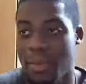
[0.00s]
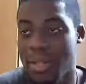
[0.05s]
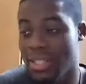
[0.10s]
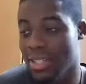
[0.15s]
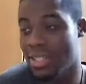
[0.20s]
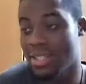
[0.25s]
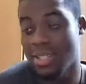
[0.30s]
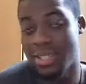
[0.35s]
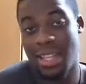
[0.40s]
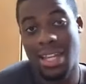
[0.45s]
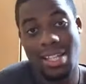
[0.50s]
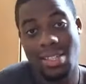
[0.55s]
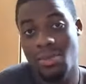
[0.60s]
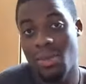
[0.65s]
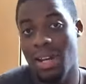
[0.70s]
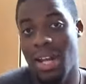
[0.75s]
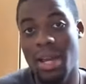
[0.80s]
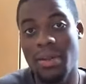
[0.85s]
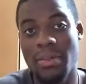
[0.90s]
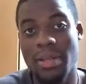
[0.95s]
but that's
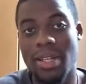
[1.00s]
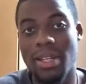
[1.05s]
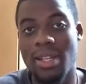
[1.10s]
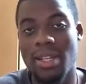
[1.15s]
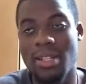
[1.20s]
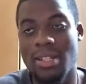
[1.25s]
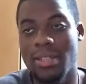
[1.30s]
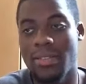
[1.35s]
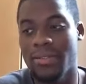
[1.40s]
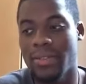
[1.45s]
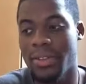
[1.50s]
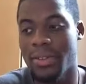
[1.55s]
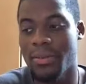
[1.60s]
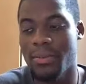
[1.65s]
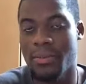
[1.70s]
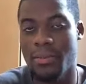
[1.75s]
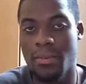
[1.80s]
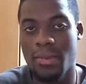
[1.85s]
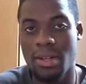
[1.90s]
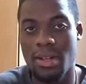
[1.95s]
what happened in the interview.
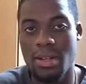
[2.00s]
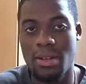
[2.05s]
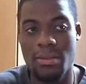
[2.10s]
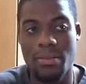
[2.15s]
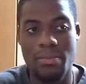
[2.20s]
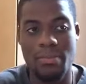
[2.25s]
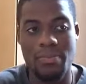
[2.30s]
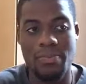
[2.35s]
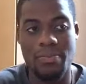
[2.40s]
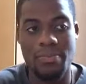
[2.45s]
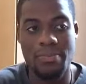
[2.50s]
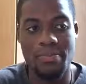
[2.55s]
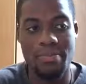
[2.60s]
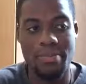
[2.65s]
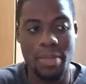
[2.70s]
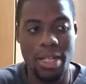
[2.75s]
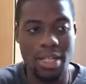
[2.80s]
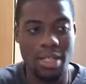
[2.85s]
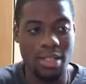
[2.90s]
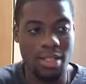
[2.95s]

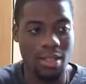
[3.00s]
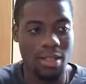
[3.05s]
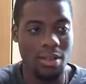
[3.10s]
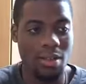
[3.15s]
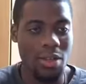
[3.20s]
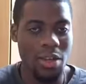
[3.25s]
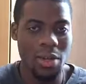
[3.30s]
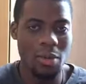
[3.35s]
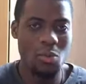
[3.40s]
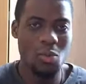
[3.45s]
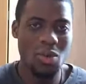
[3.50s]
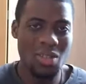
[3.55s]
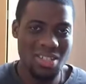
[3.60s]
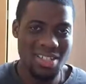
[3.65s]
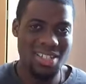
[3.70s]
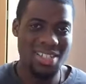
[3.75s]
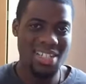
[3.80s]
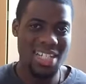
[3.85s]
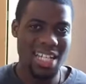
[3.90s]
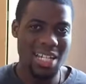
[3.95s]
Like, what
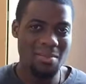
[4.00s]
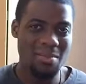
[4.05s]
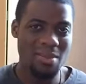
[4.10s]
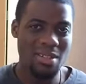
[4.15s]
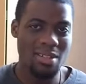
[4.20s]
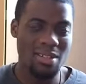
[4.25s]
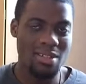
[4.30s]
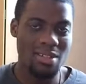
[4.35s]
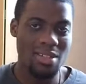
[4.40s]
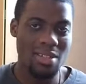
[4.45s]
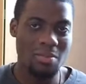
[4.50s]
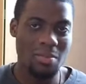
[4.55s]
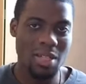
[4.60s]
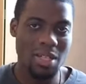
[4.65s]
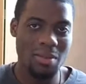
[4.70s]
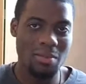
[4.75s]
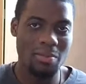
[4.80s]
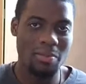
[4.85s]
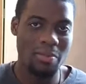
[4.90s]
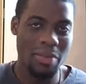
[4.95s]
seemed to be
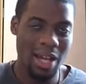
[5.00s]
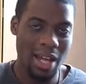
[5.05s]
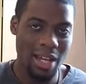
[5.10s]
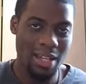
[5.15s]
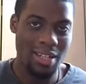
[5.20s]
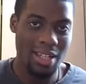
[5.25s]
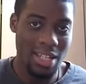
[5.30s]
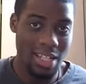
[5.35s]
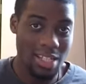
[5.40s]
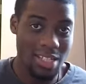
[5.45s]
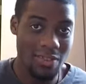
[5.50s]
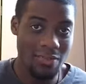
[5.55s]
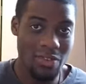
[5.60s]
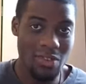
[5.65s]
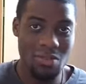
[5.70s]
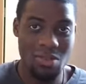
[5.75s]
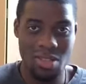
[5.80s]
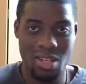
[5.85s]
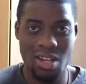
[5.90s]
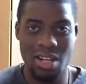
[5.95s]
a bad
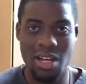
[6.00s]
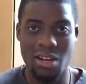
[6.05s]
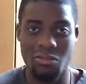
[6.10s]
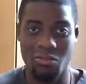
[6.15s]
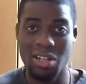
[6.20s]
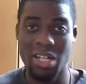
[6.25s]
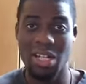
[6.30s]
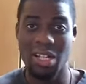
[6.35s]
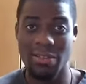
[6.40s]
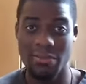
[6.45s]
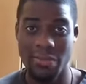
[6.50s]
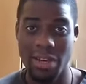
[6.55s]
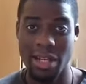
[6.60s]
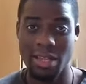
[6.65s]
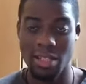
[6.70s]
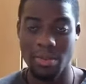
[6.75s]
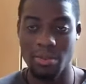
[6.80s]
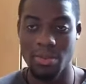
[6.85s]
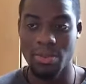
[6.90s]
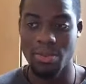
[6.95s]
interview turned out really
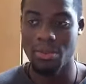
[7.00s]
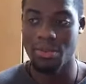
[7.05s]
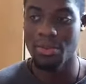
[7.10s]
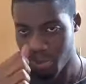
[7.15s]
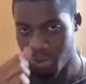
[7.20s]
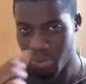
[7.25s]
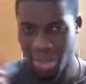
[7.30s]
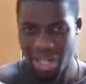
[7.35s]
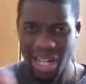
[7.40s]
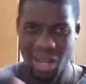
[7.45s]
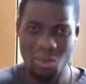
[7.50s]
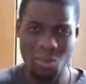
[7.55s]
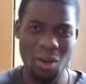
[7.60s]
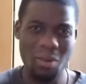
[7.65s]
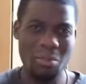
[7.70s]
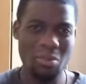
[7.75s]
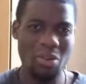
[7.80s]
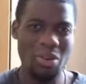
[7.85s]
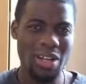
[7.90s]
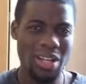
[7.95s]
valuable. But at
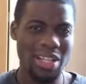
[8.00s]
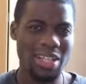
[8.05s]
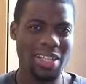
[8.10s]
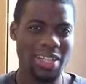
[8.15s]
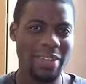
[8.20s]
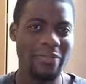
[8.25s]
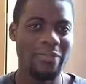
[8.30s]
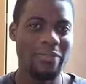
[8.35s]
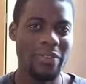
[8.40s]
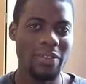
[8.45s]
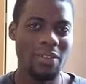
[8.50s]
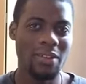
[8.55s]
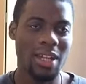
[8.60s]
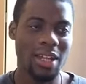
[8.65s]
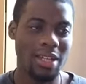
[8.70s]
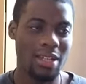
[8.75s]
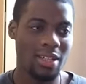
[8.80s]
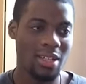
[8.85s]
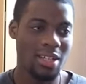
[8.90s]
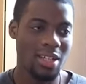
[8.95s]
one point, it did feel
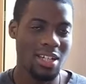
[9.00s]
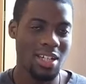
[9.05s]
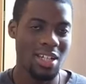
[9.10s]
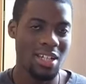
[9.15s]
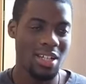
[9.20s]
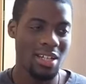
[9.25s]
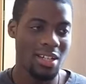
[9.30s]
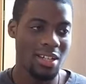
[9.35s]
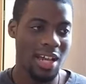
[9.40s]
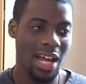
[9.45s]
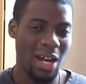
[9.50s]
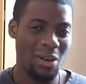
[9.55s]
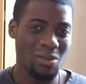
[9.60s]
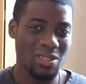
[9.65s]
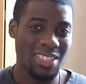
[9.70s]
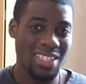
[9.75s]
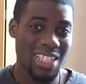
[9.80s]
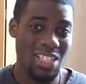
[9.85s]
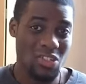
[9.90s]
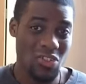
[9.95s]
like I
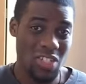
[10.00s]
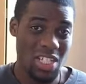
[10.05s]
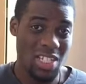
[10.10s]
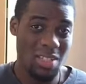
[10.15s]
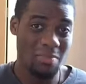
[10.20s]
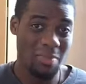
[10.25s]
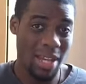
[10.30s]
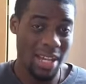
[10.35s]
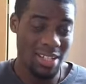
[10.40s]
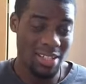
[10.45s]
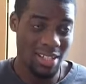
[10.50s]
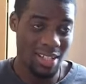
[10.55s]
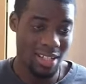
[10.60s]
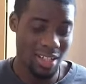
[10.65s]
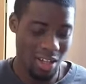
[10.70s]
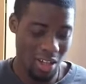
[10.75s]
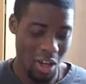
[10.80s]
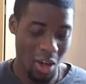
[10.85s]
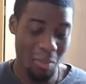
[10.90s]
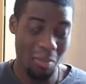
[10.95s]
was
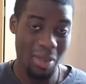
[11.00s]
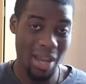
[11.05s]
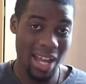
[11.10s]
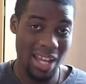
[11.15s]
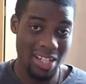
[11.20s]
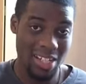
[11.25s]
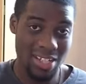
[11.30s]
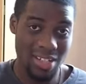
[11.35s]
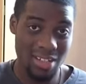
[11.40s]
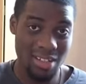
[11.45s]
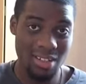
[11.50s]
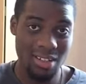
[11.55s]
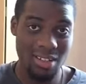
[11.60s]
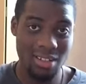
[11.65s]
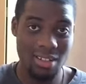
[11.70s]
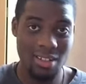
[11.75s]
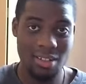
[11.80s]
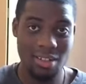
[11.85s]
disrespecting her passion